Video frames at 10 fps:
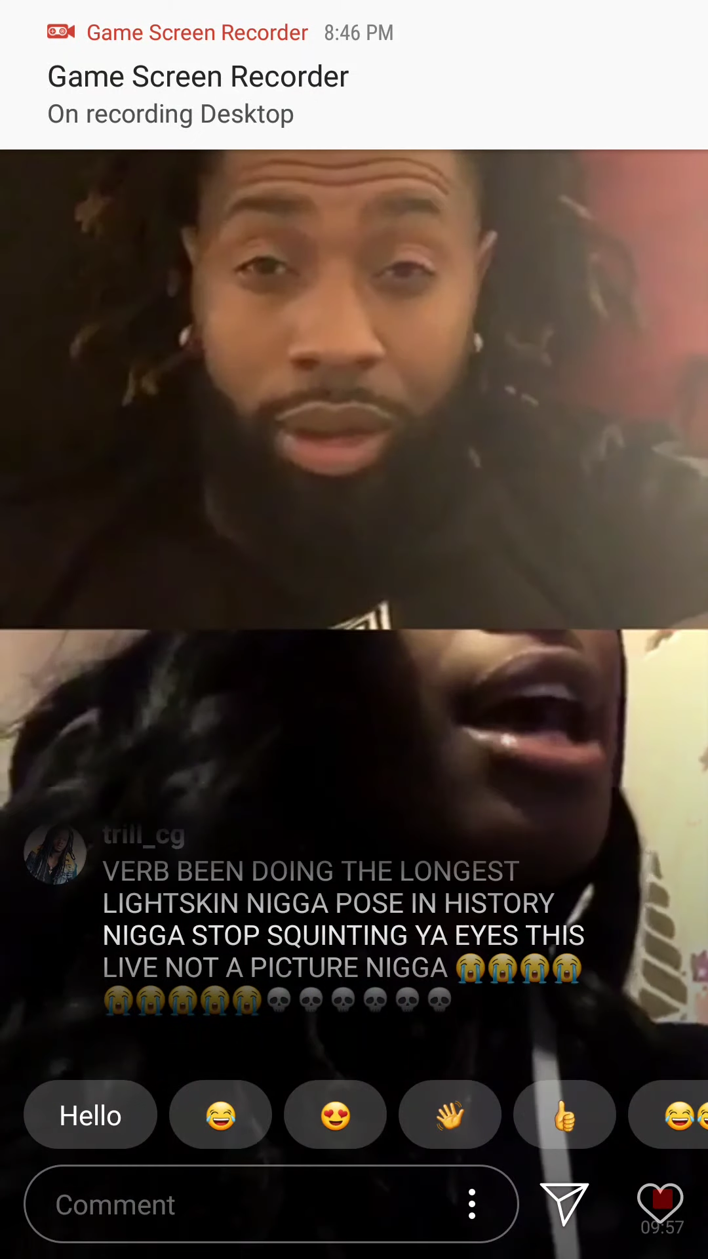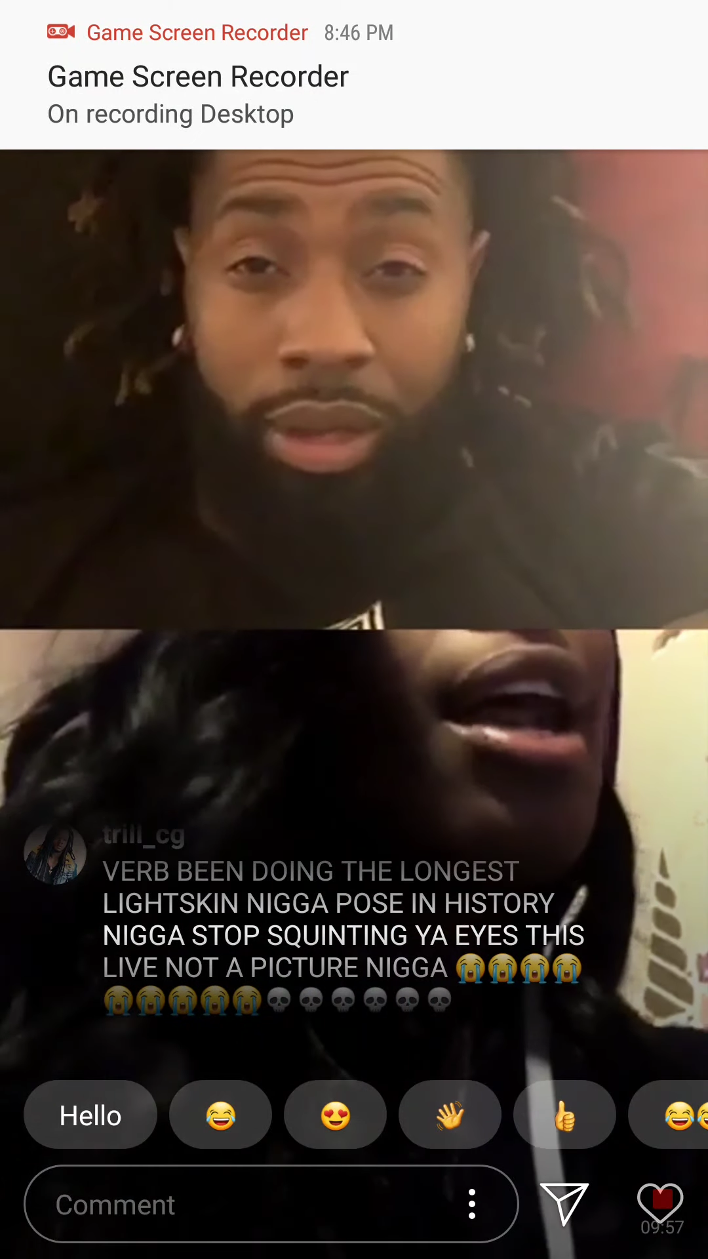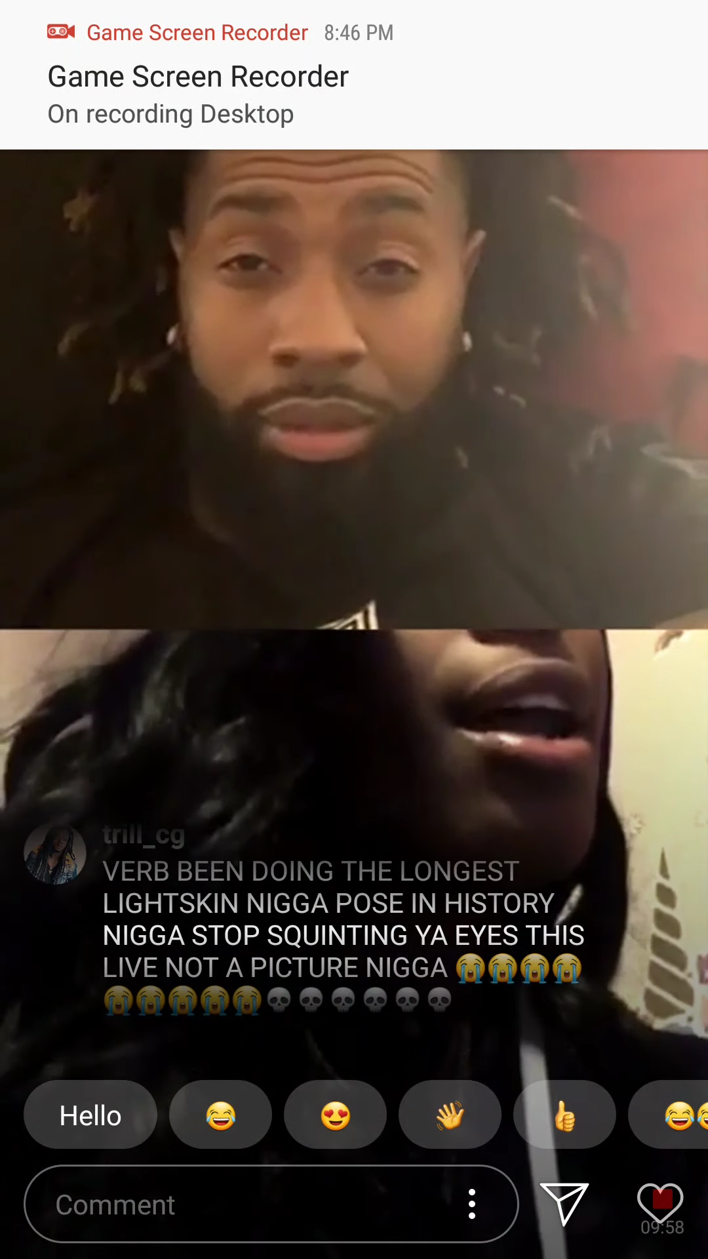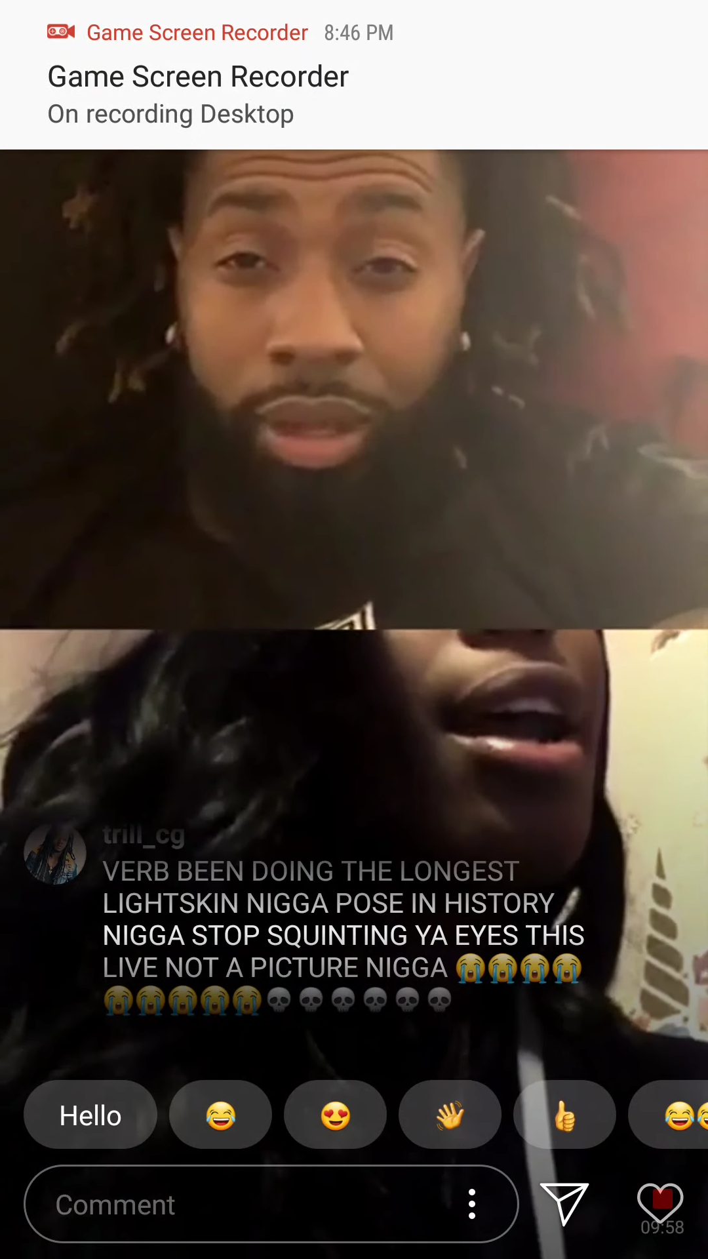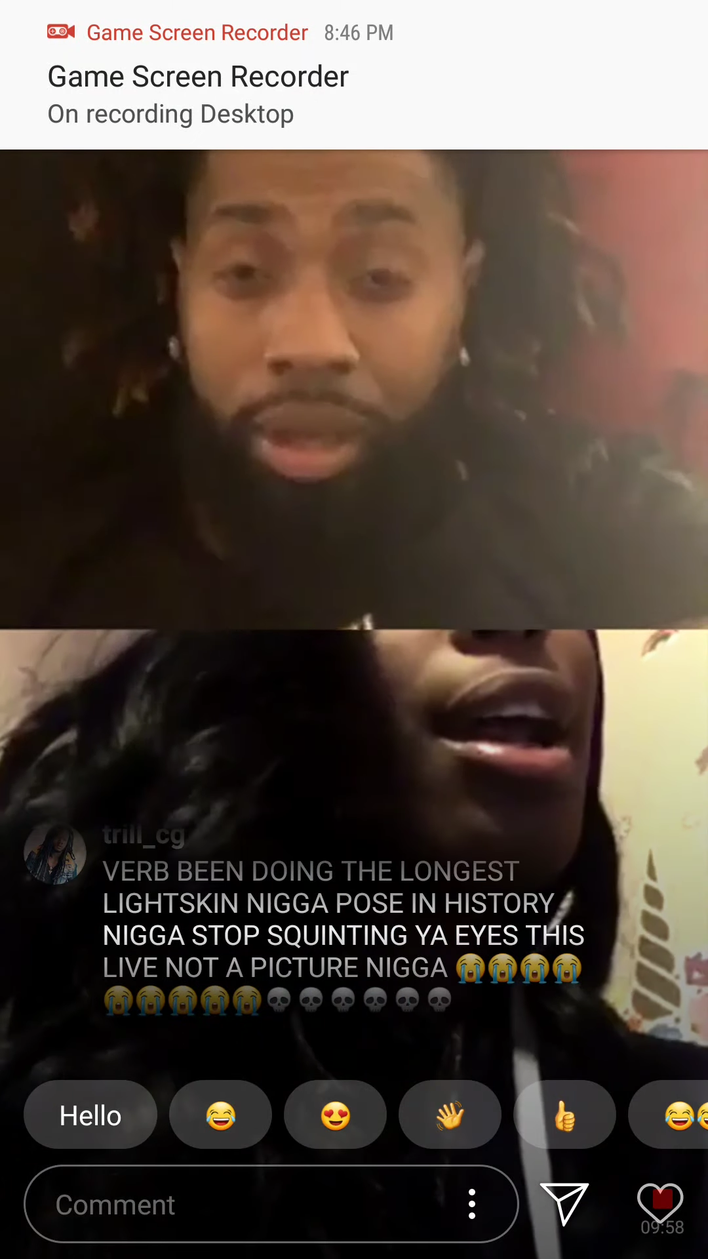Nah,
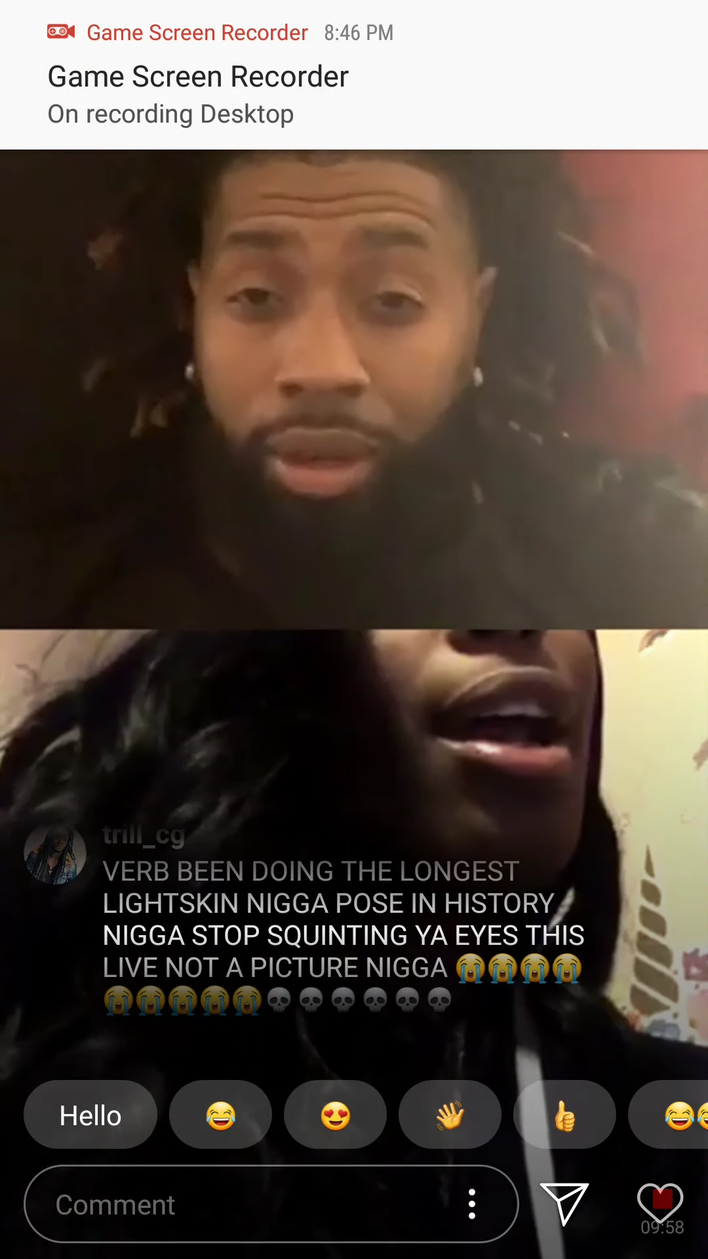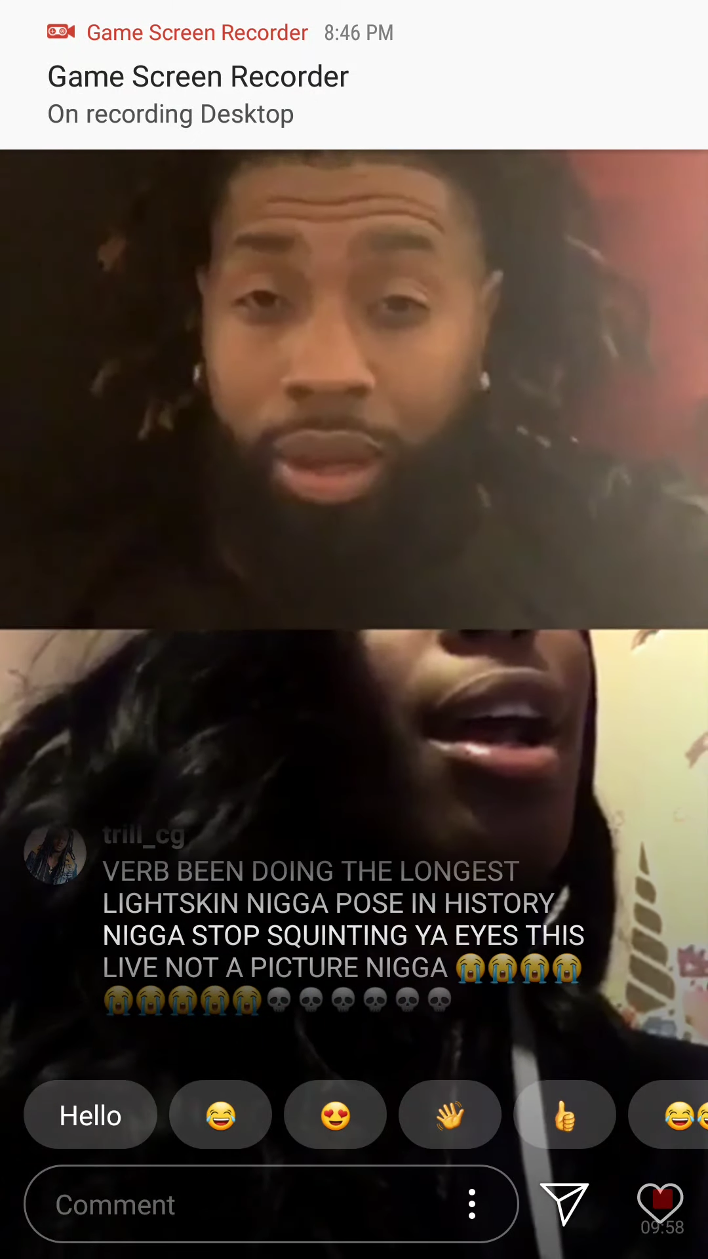nah, nah,